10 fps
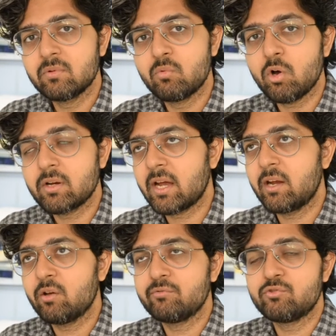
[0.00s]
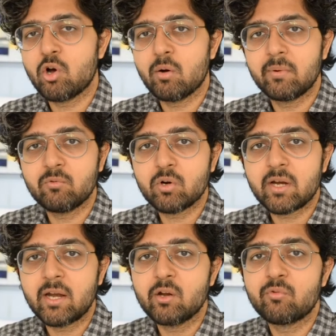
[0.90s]
what kind of job and what
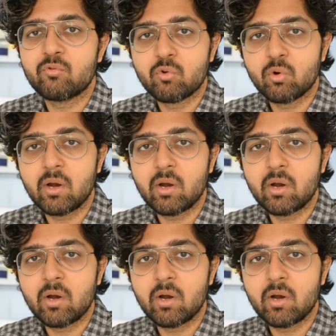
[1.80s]
kind of role